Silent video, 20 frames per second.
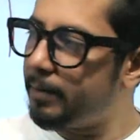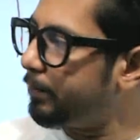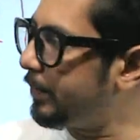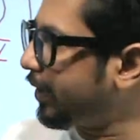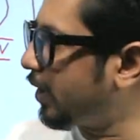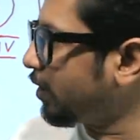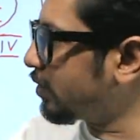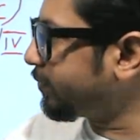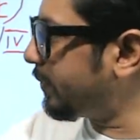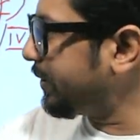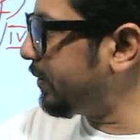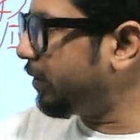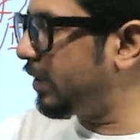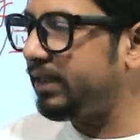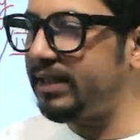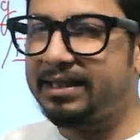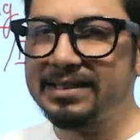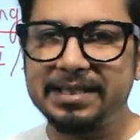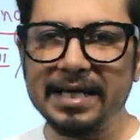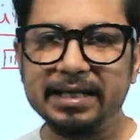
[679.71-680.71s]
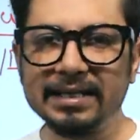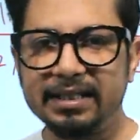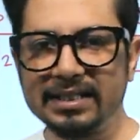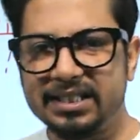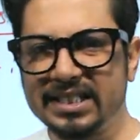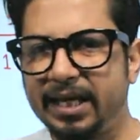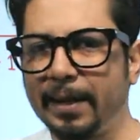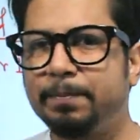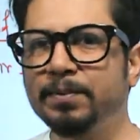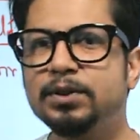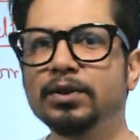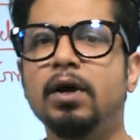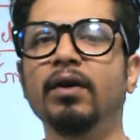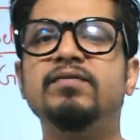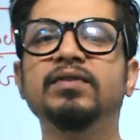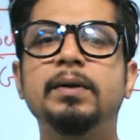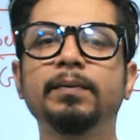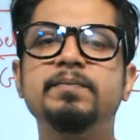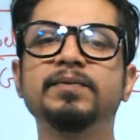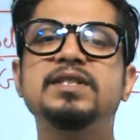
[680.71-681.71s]
Because when you understand the steps
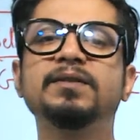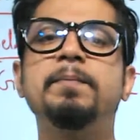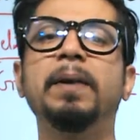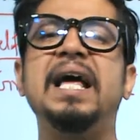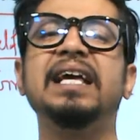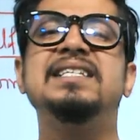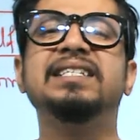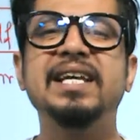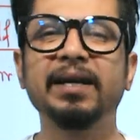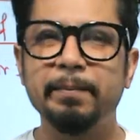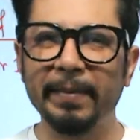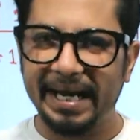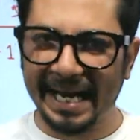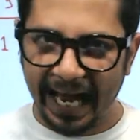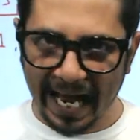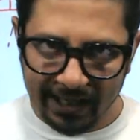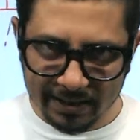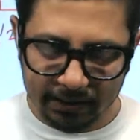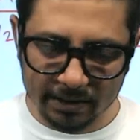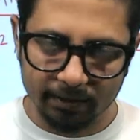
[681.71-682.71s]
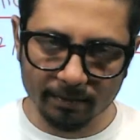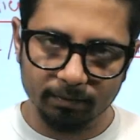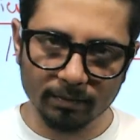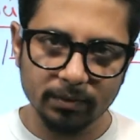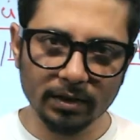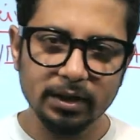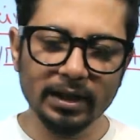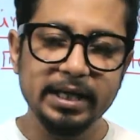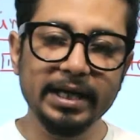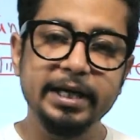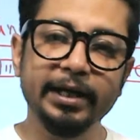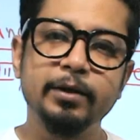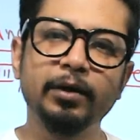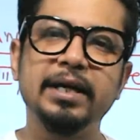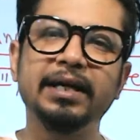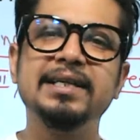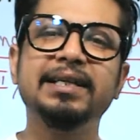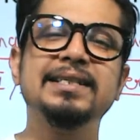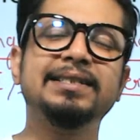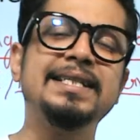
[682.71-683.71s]
of the splicing mechanism, you
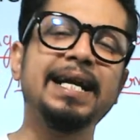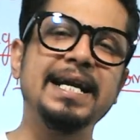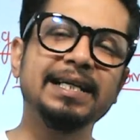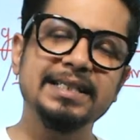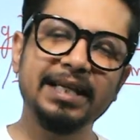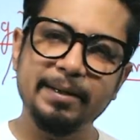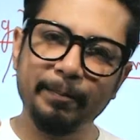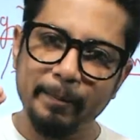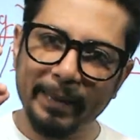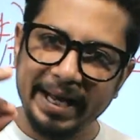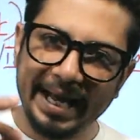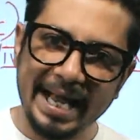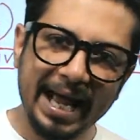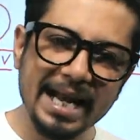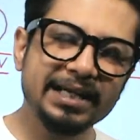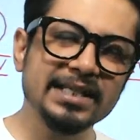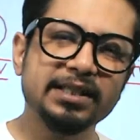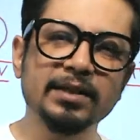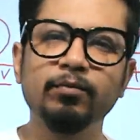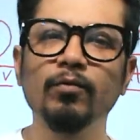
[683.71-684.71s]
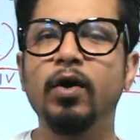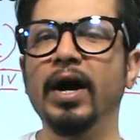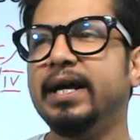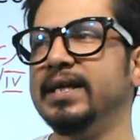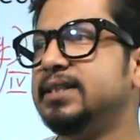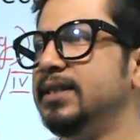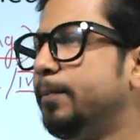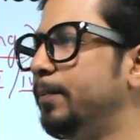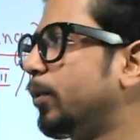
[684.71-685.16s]
will understand that mechanism wise the